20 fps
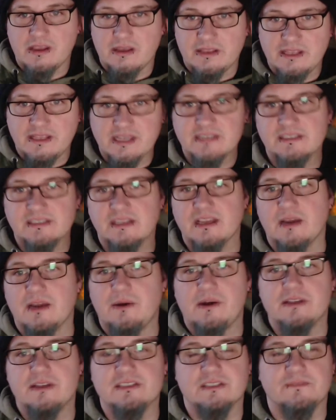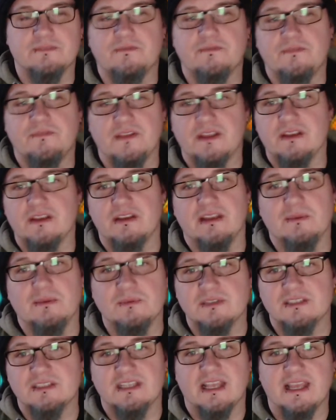Years ago, I just figured it
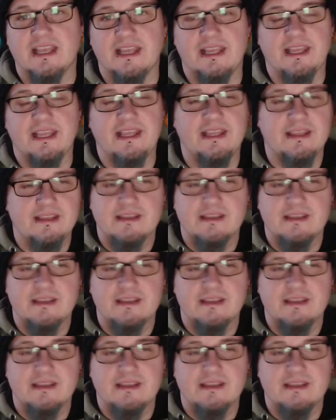was a